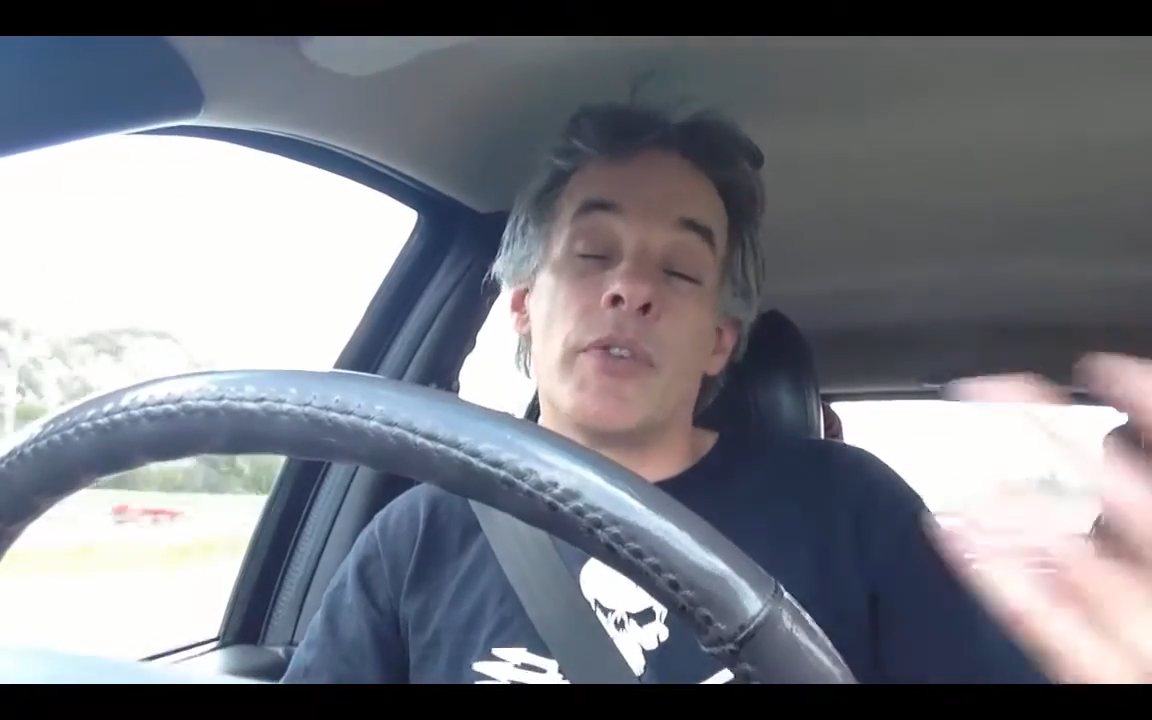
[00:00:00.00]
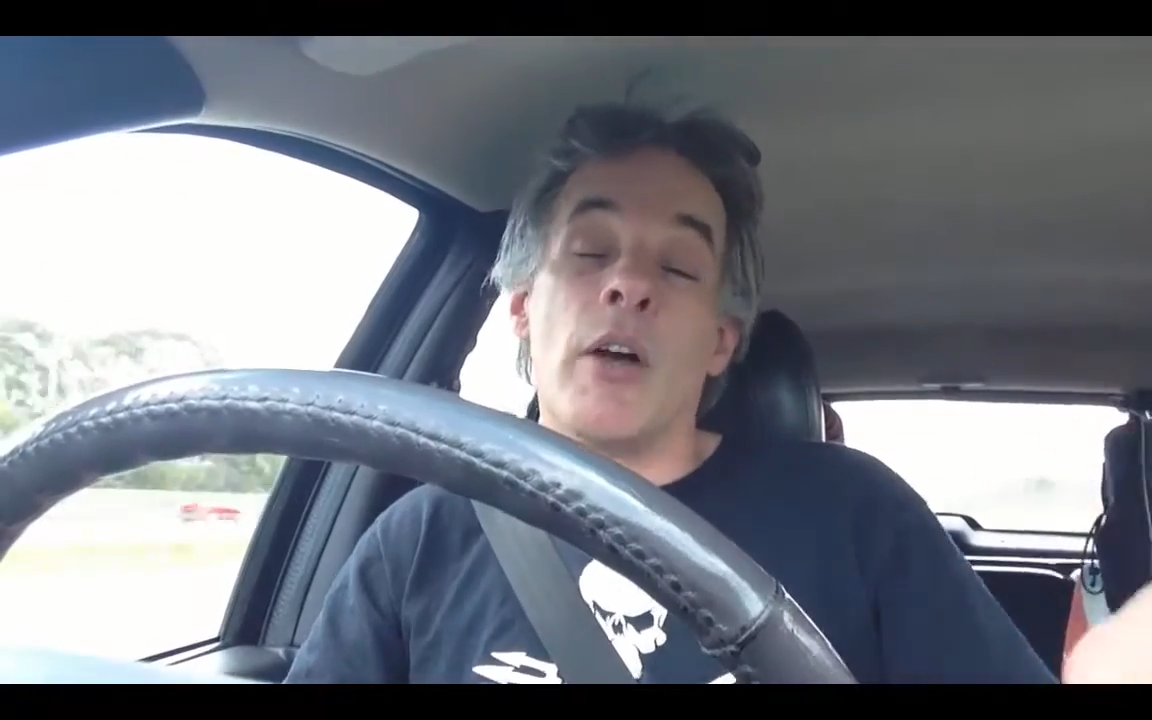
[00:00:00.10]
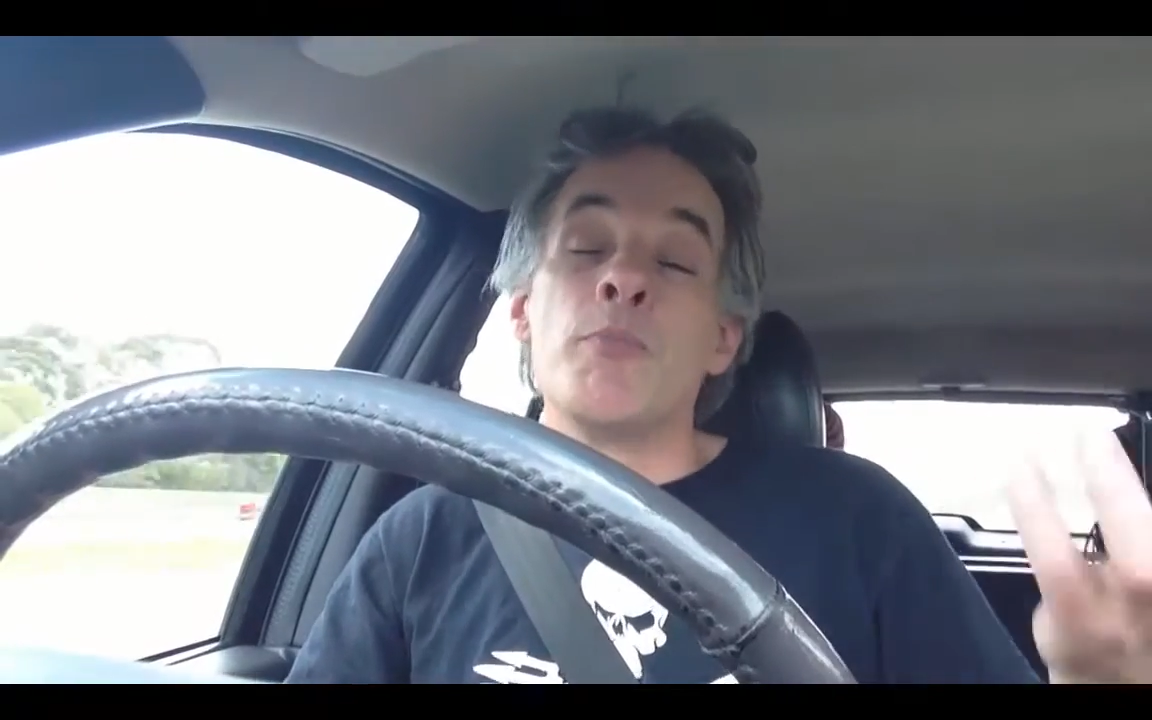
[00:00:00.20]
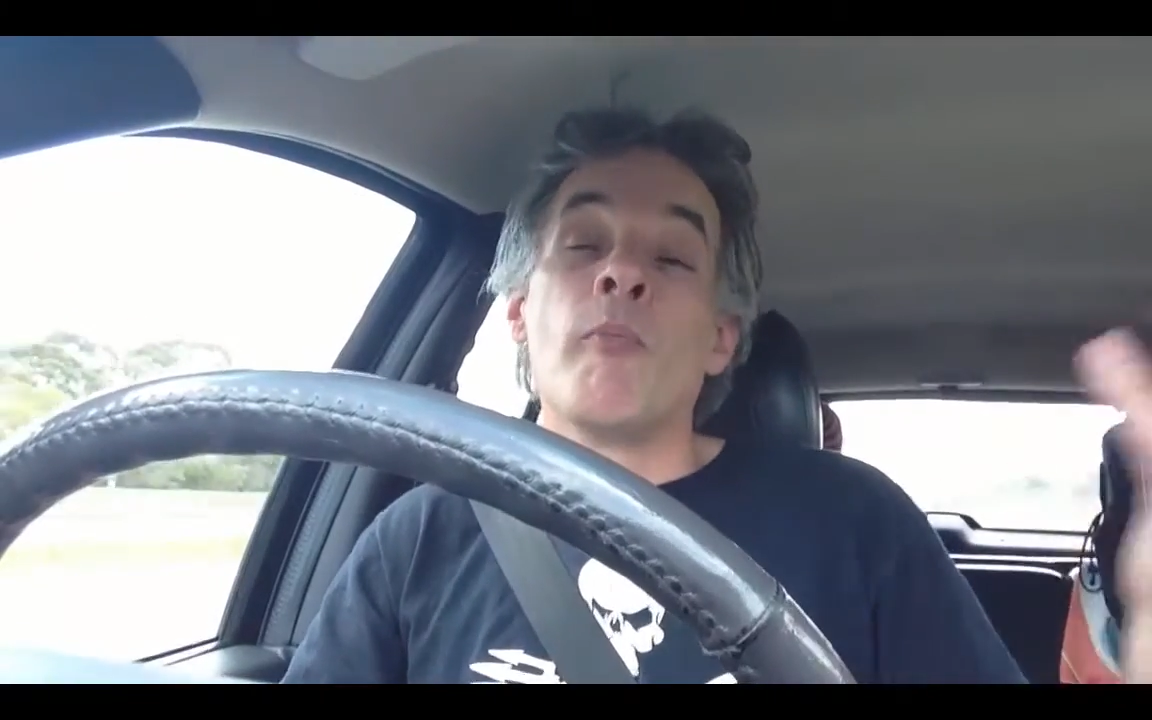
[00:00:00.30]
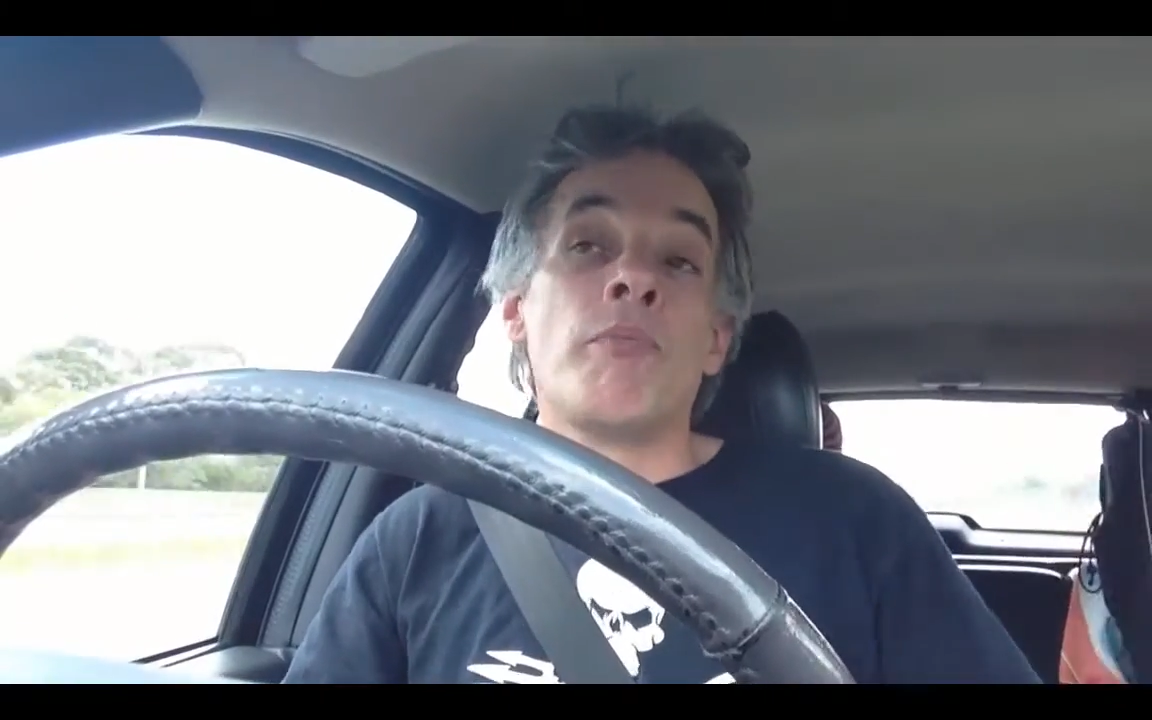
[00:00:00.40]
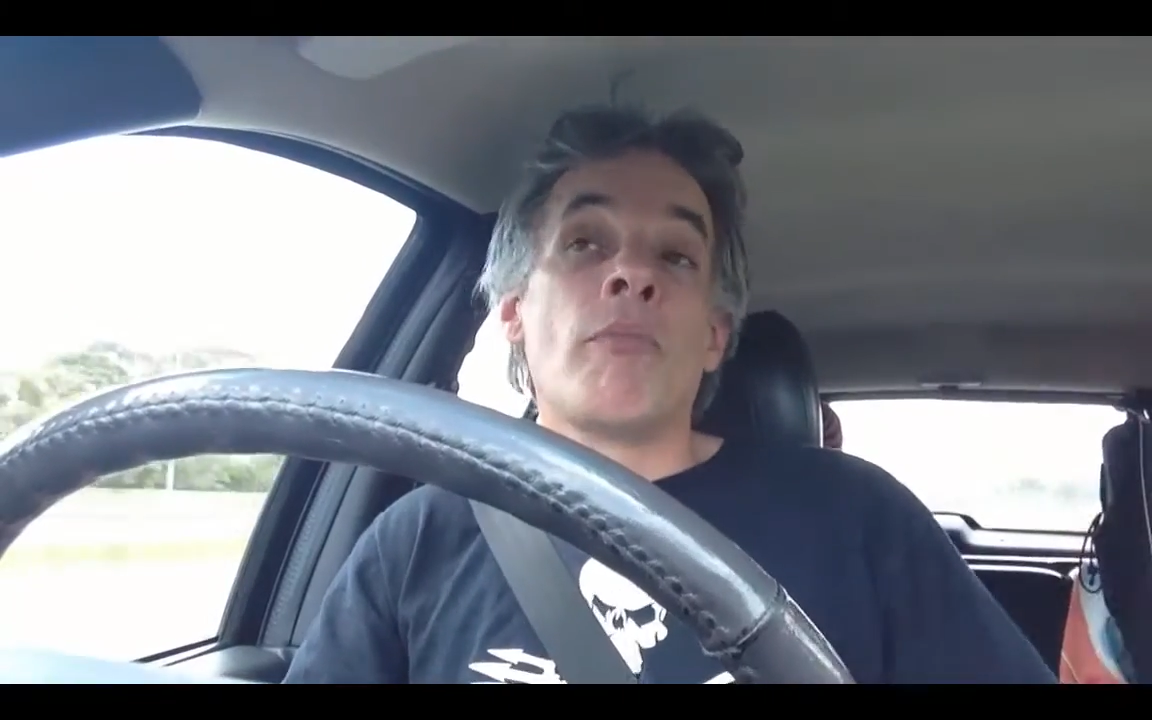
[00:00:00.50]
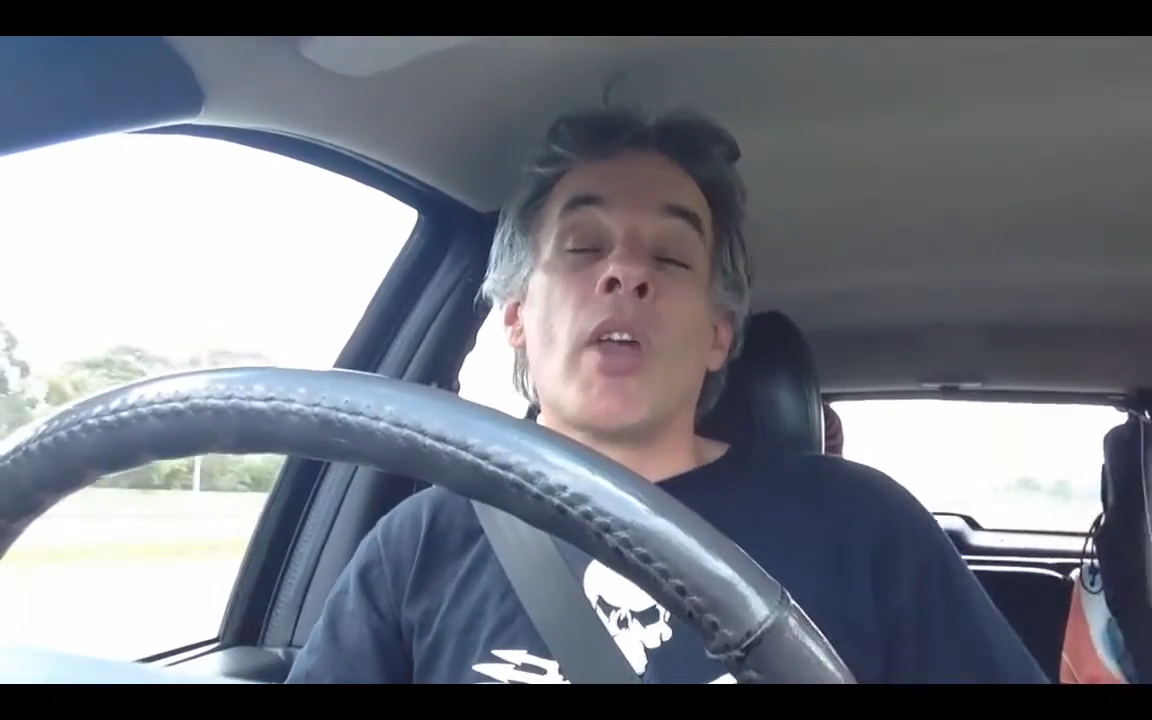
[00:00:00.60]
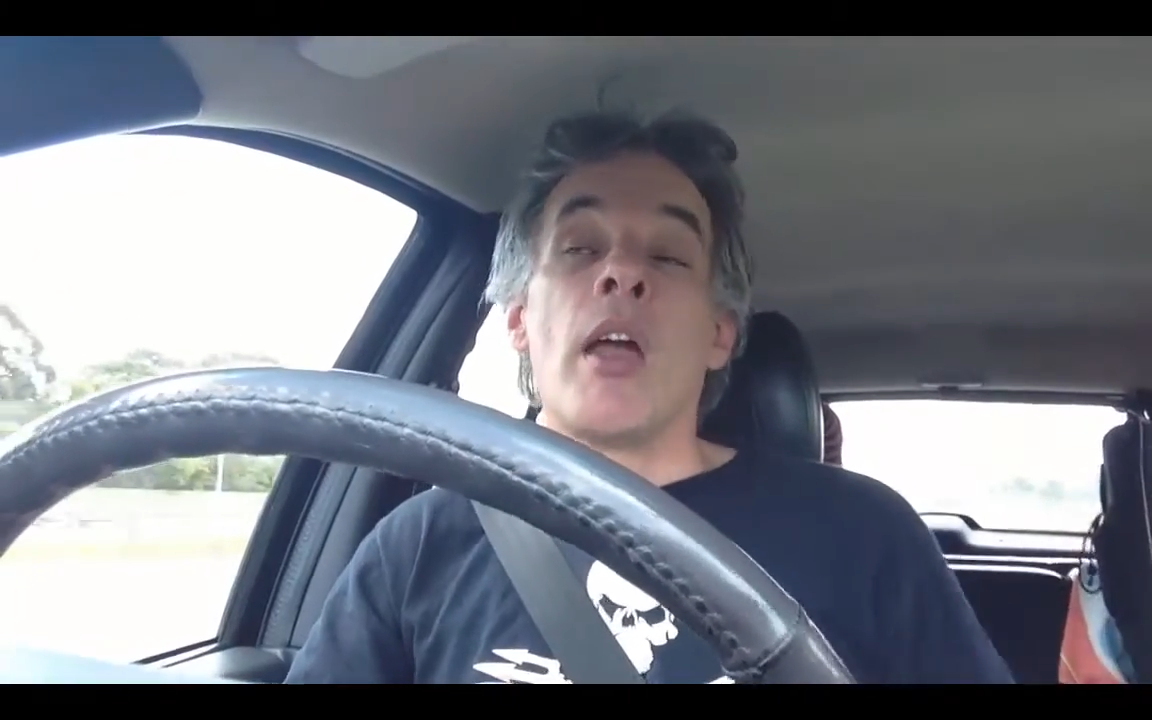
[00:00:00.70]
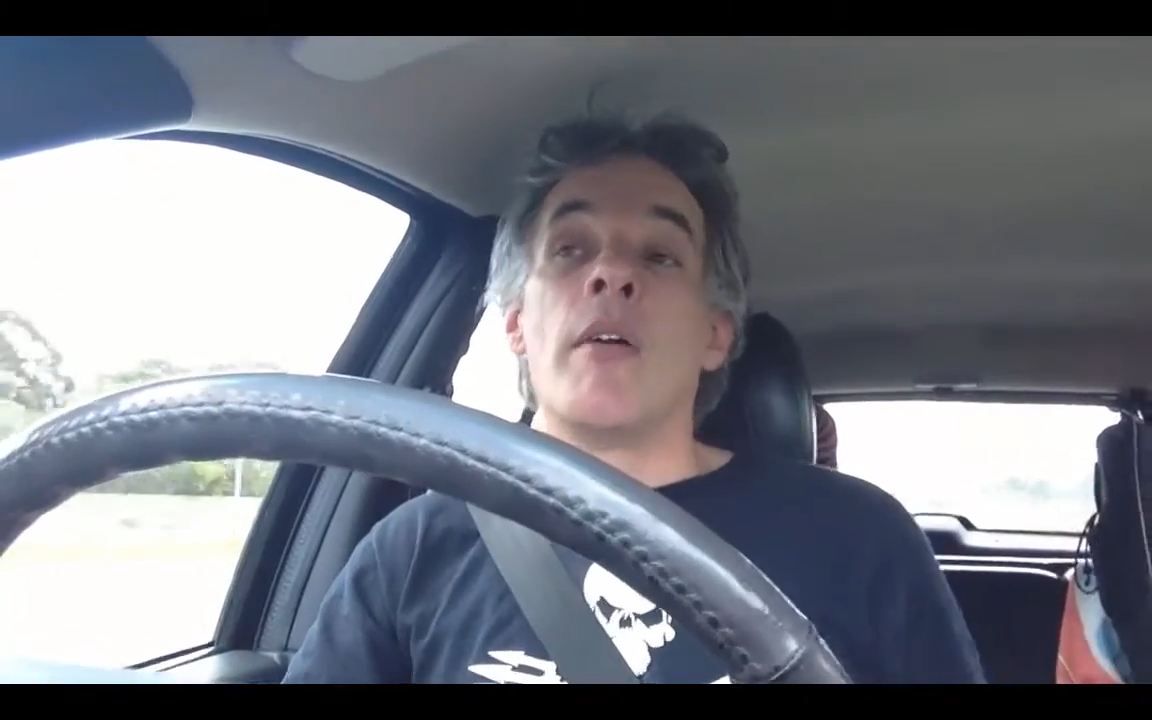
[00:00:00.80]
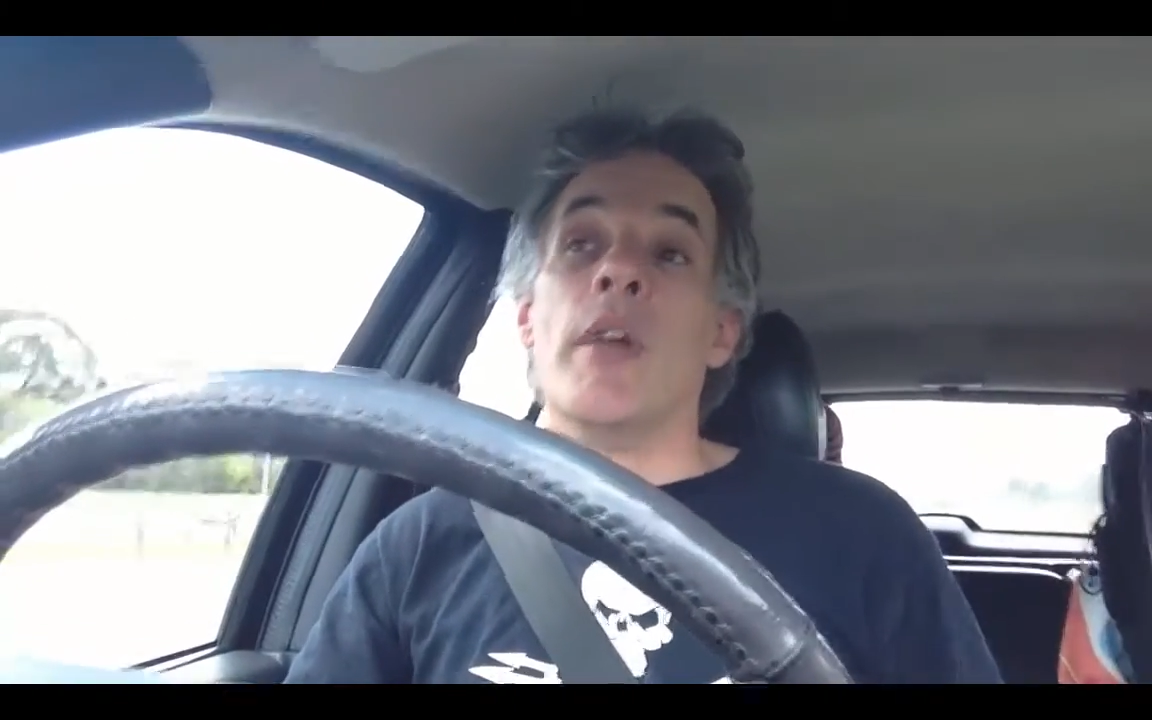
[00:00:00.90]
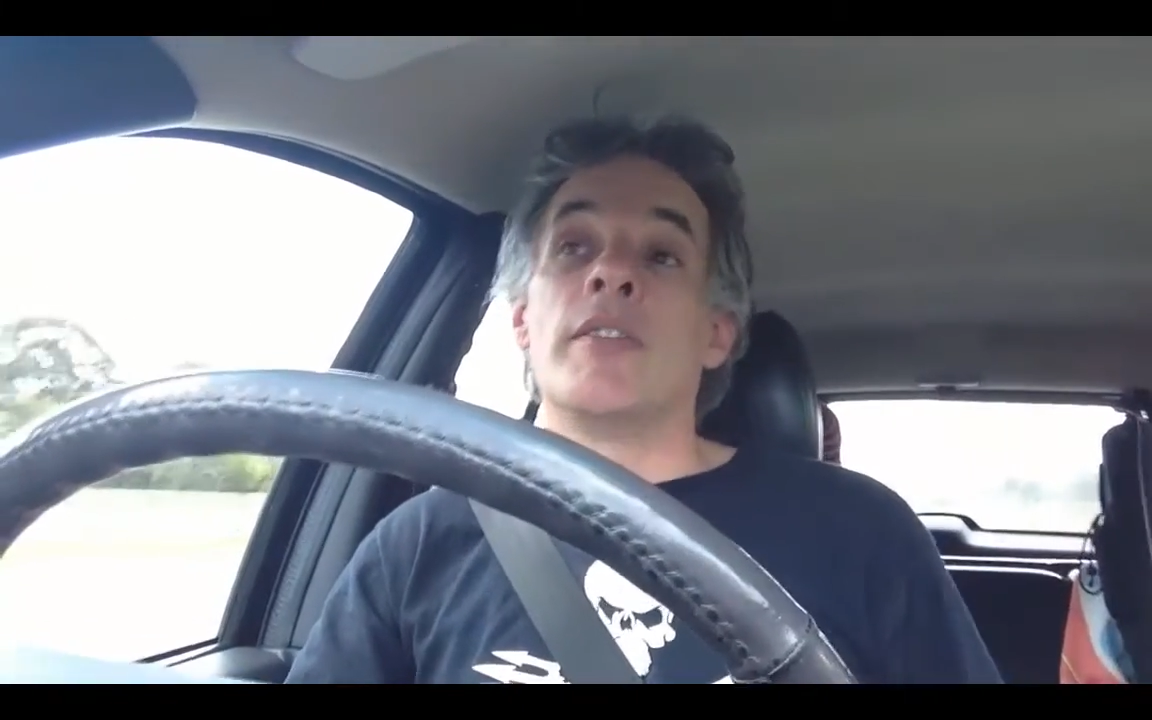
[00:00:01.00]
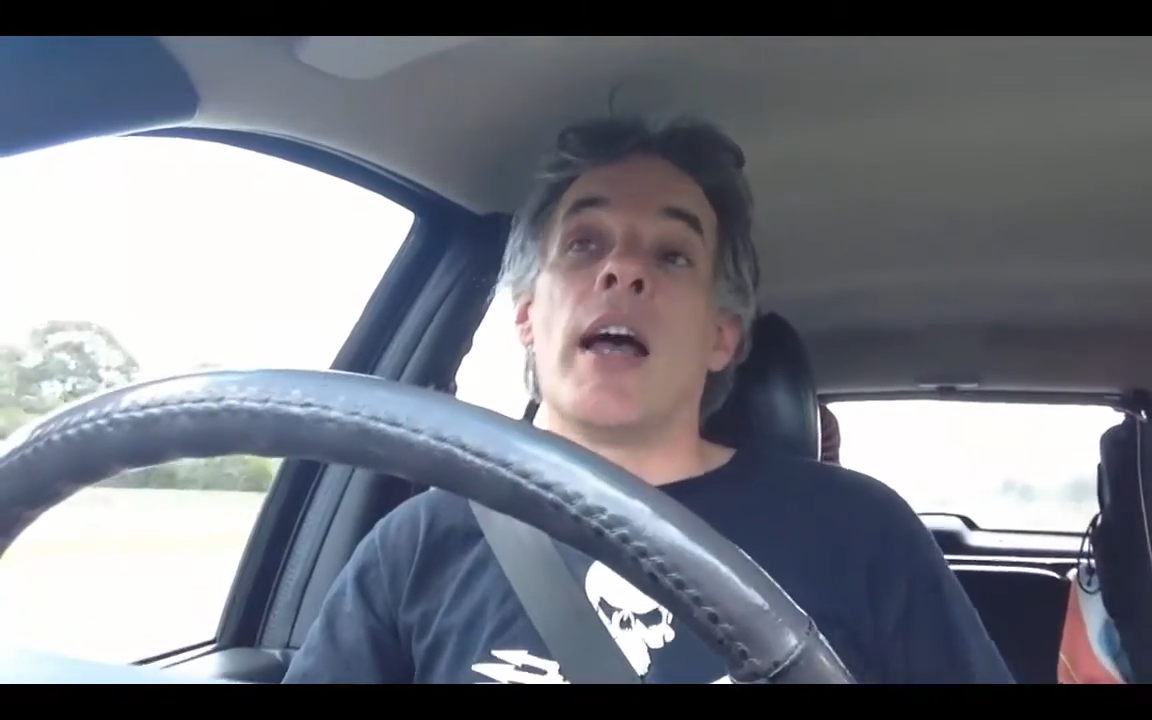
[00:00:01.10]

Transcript: So there's